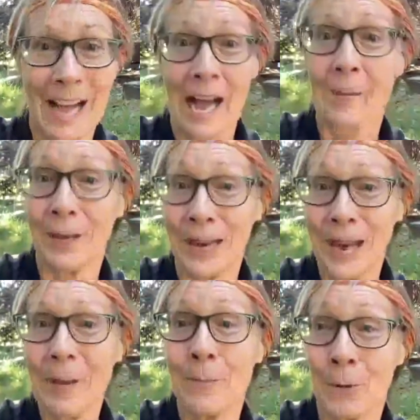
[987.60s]
I mean,
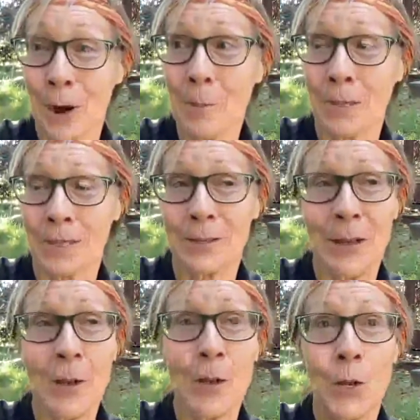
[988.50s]
I promise
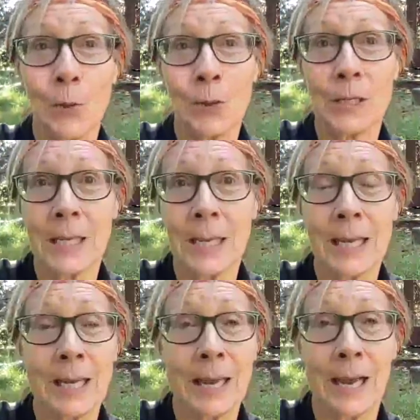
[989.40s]
you will
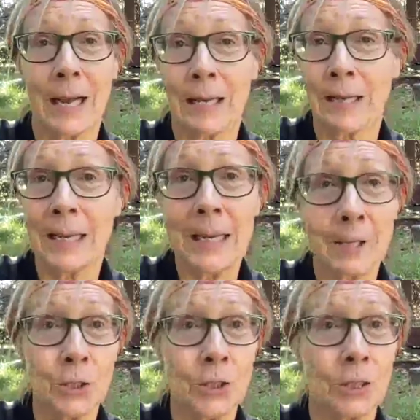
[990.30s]
see an
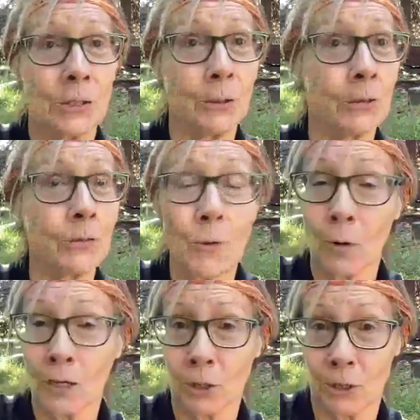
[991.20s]
inch to four
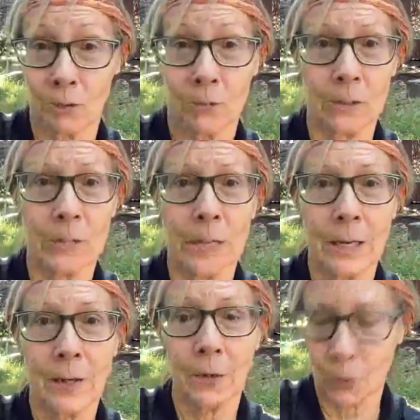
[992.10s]
inch difference
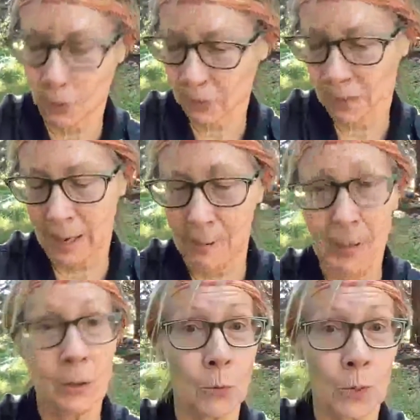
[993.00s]
in your um,
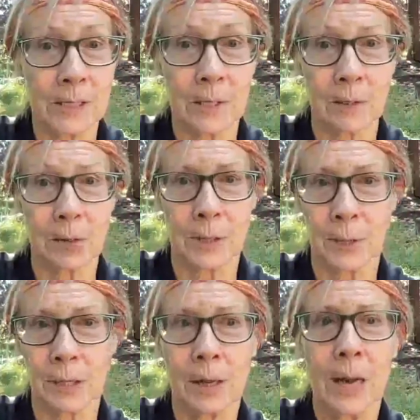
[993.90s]
in your waist and your stomach.
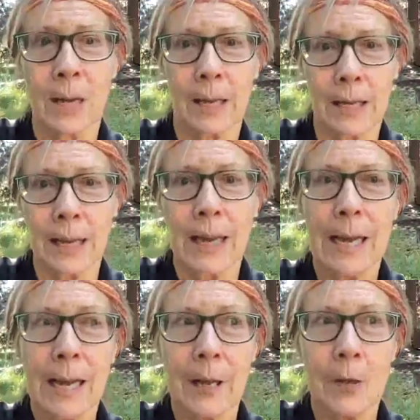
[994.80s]
Like
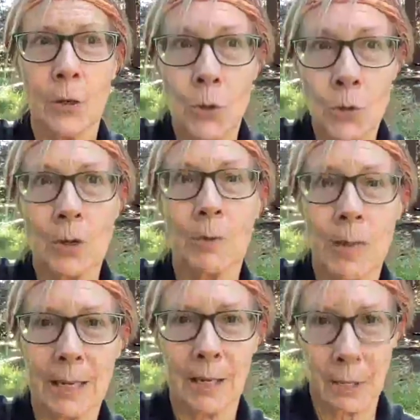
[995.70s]
you can
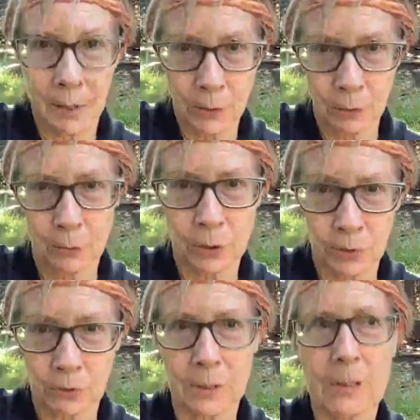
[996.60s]
make a huge
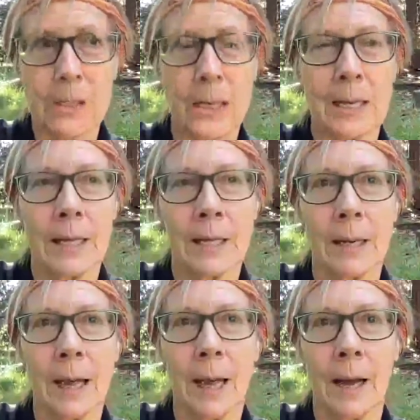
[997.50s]
difference in
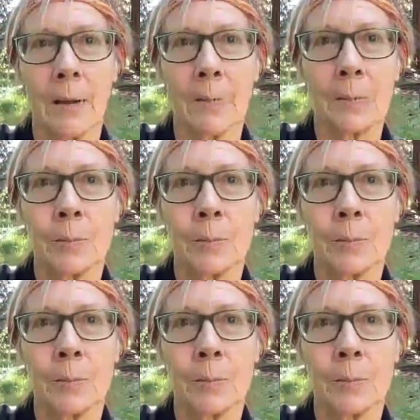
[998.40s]
um,